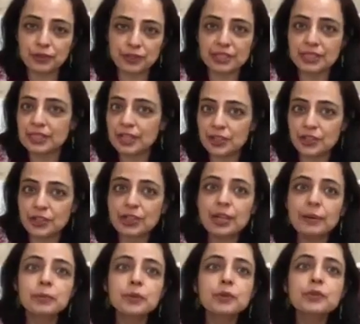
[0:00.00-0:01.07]
discussion,
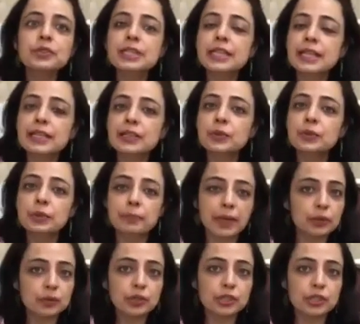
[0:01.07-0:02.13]
I'm going to tell you
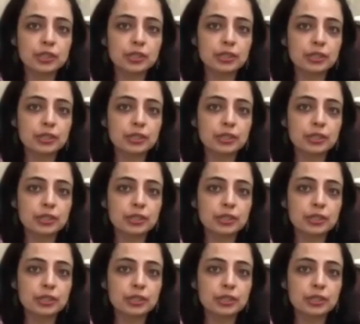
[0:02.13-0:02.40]
about